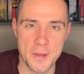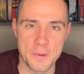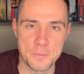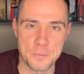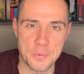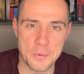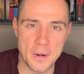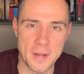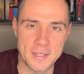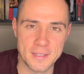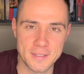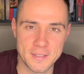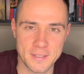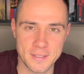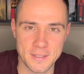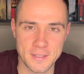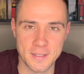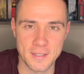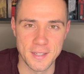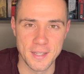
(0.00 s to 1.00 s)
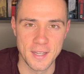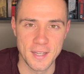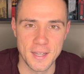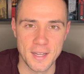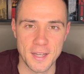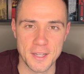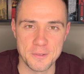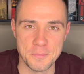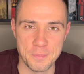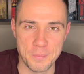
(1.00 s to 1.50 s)
brazen,
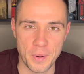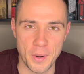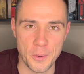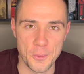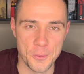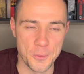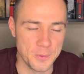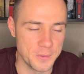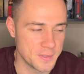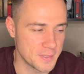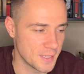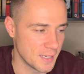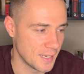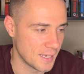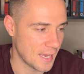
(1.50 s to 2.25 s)
and bold.